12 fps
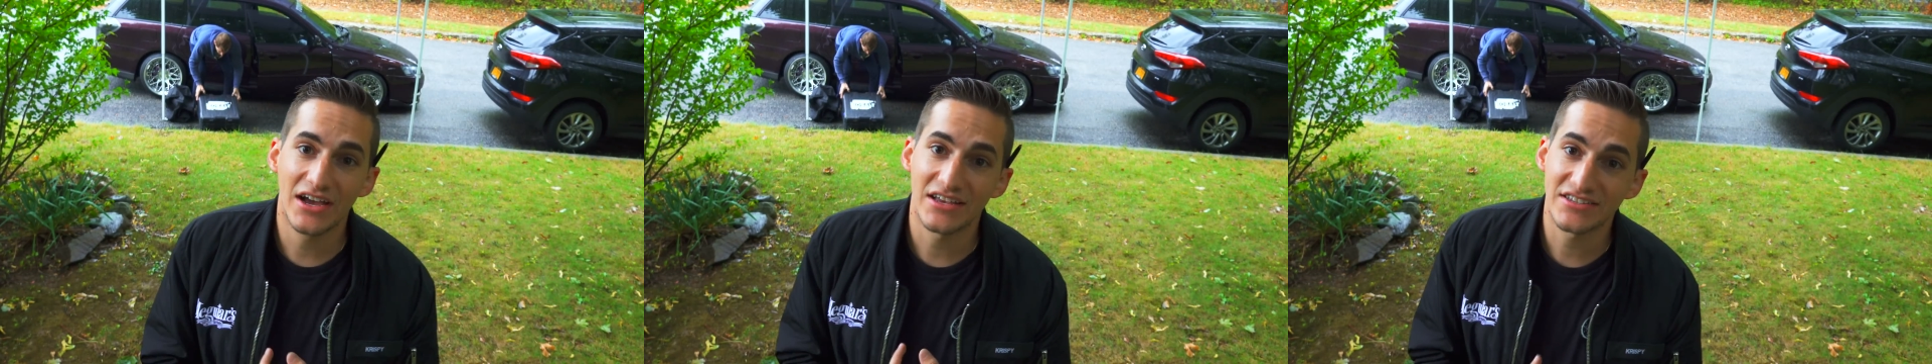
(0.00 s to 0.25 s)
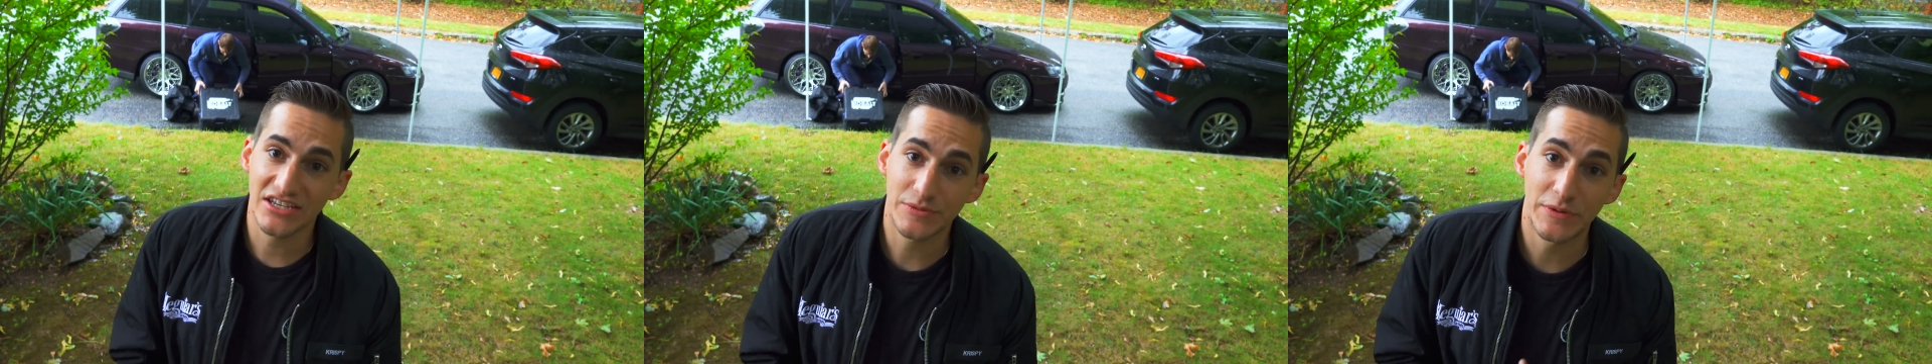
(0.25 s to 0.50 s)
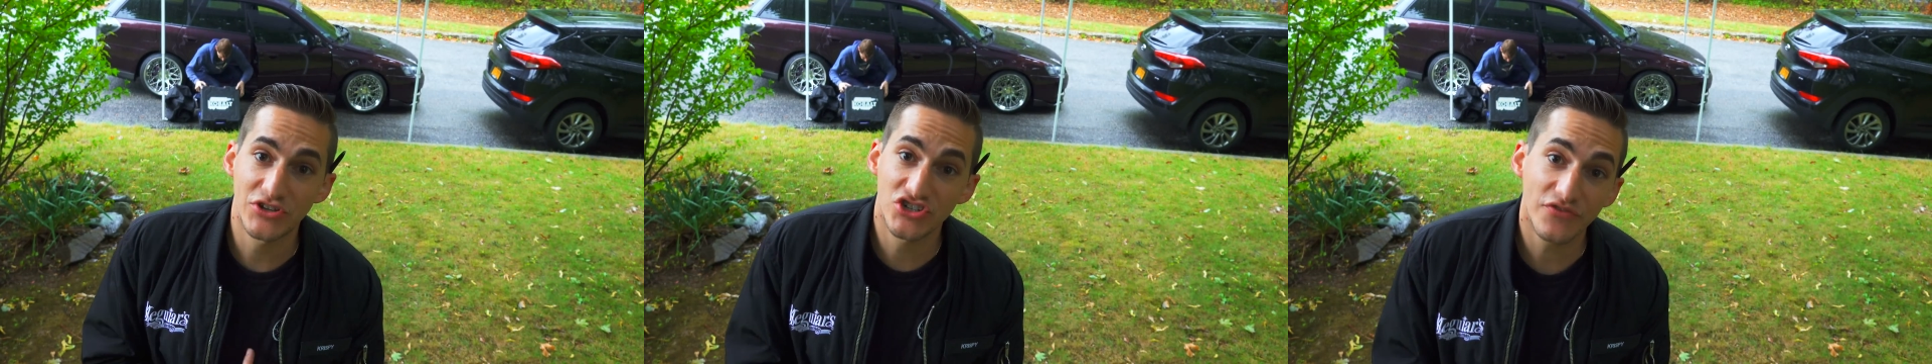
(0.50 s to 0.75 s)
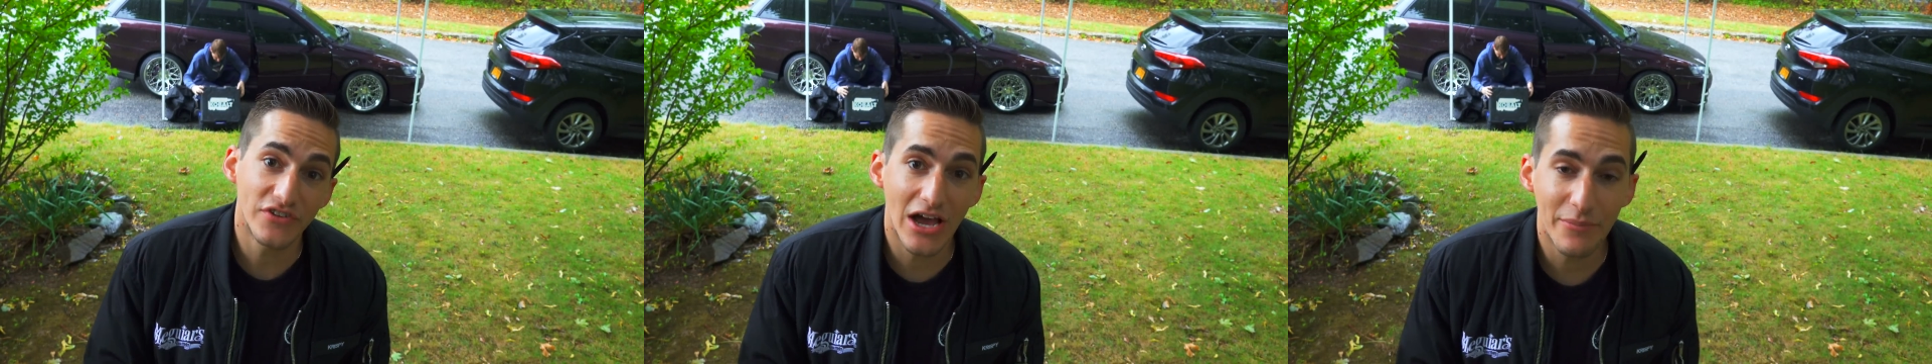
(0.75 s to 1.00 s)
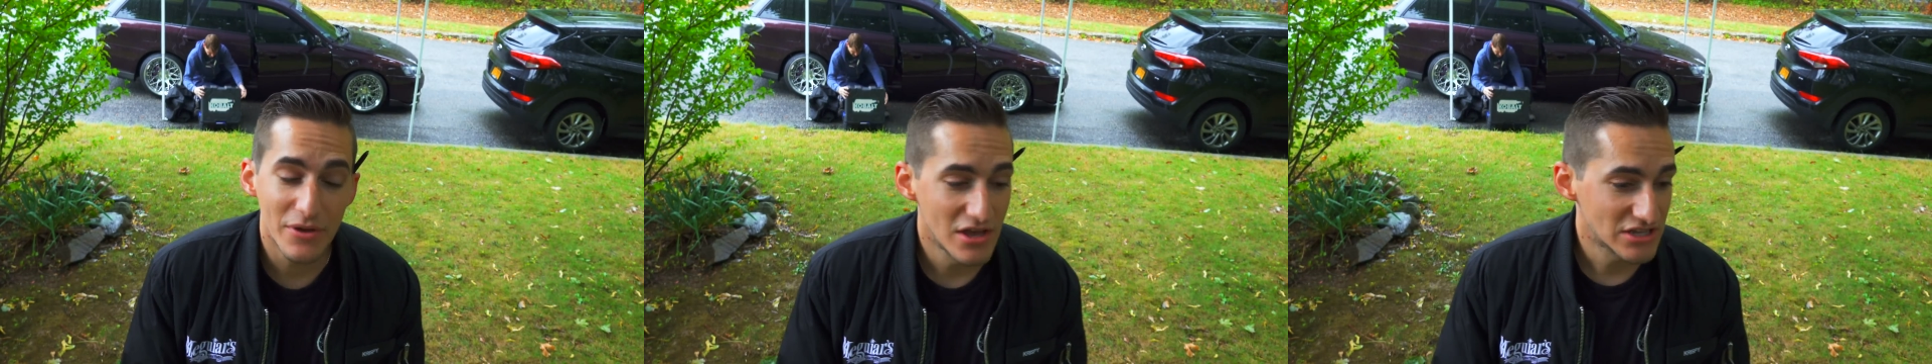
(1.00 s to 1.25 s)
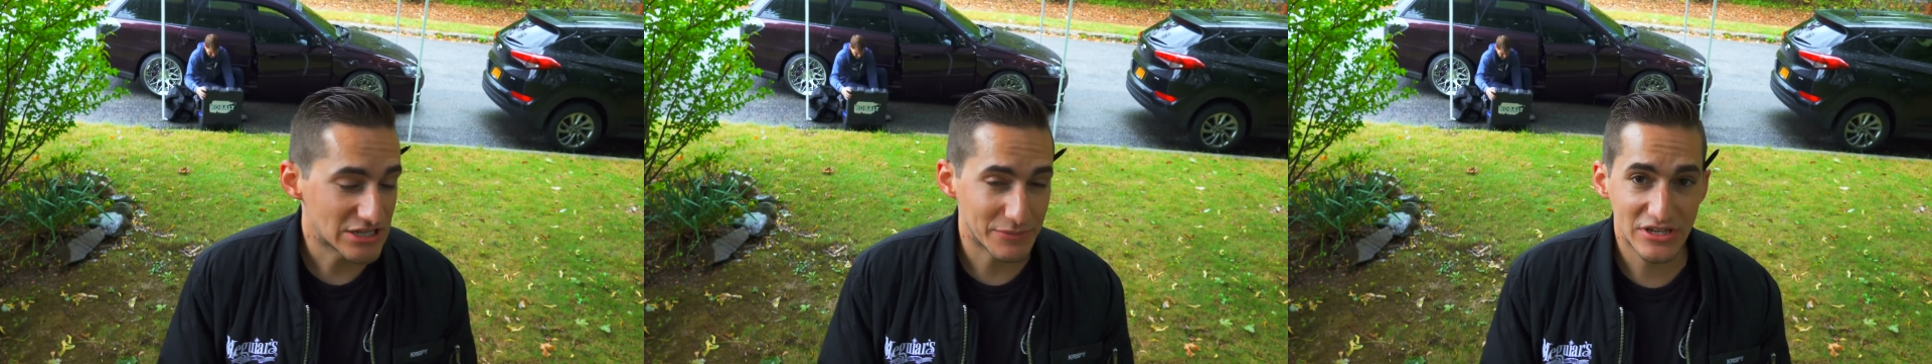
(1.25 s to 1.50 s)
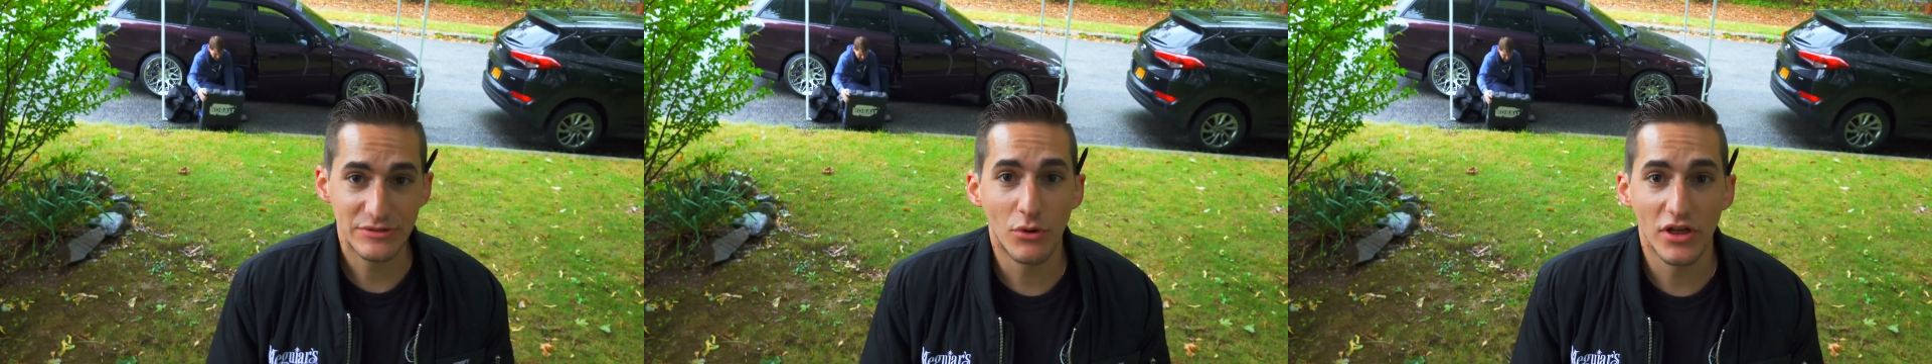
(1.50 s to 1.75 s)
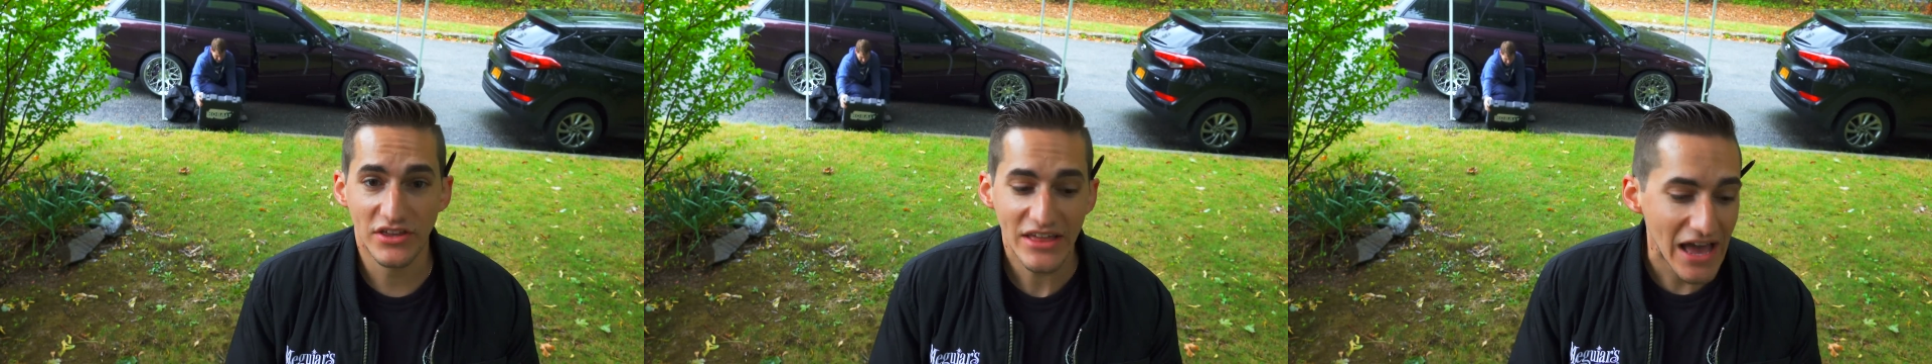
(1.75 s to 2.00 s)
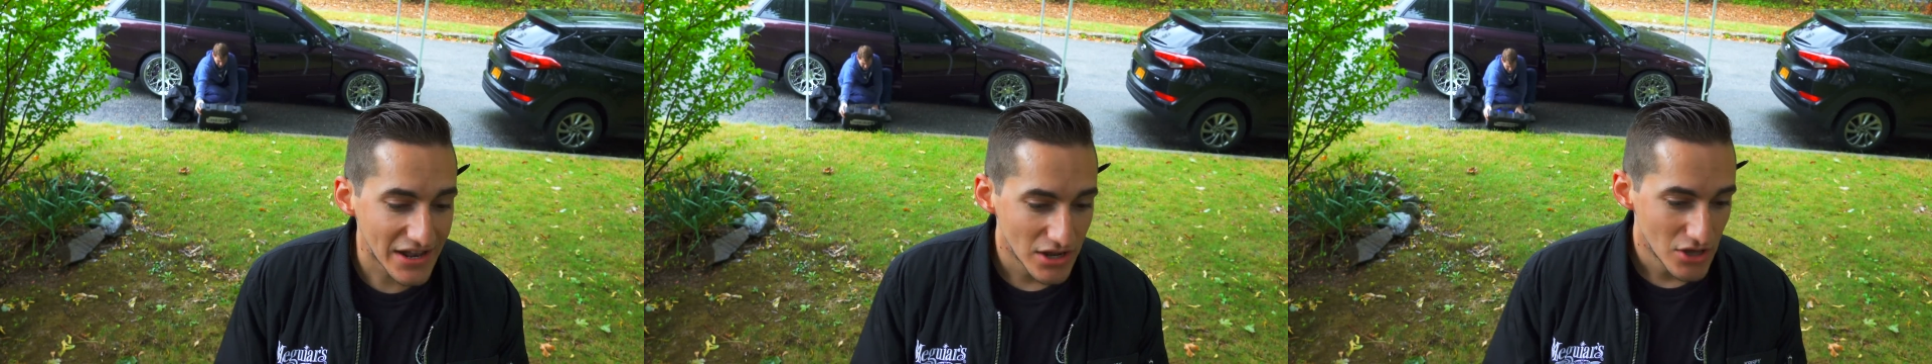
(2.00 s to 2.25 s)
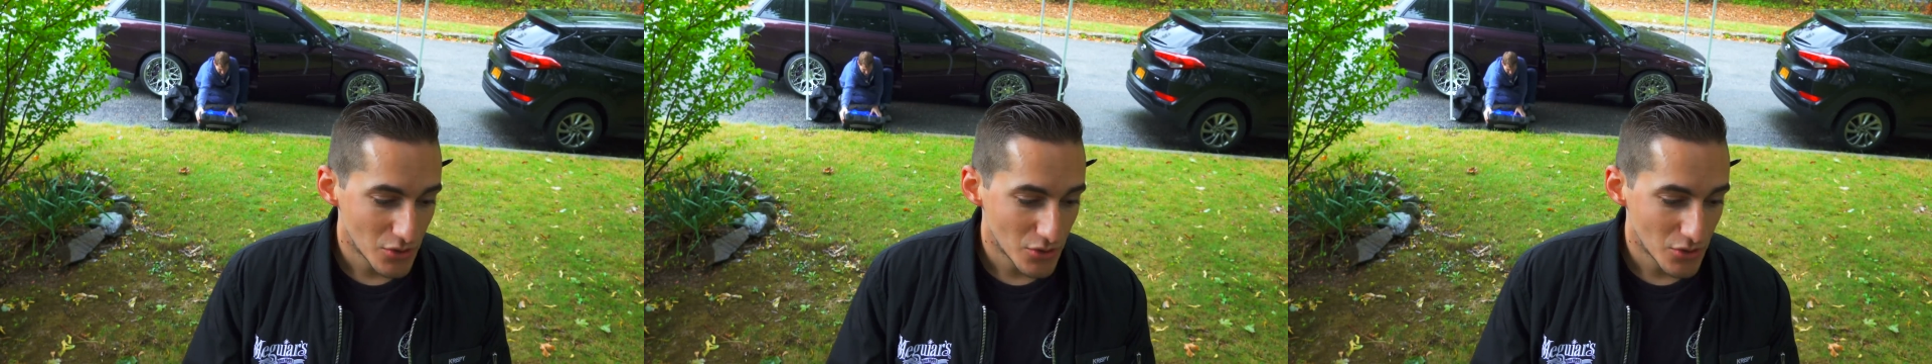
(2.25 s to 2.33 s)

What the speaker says: 6-speed shift knob, something small like that.